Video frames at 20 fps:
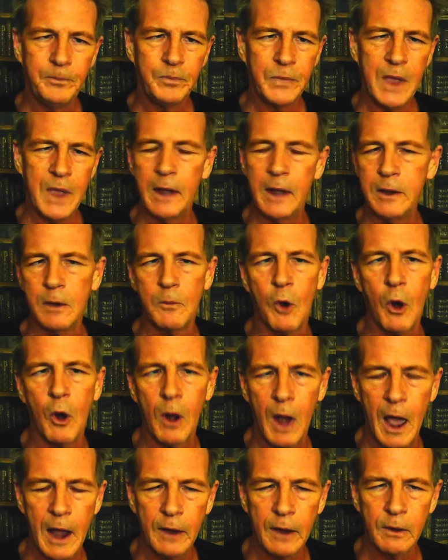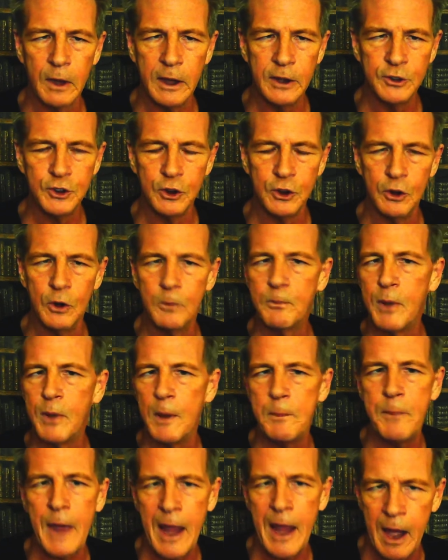and you're more likely to
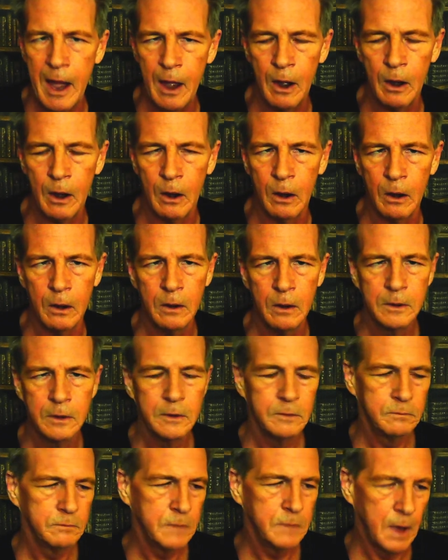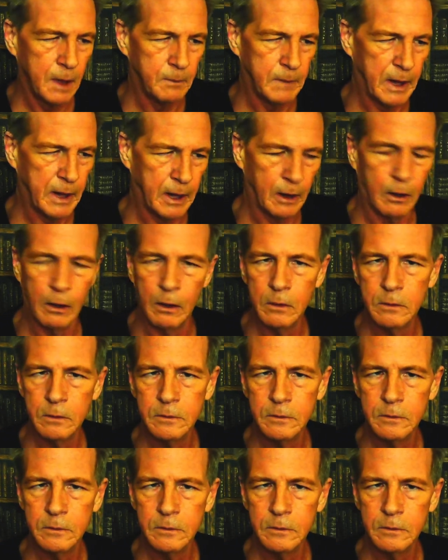prepare a meal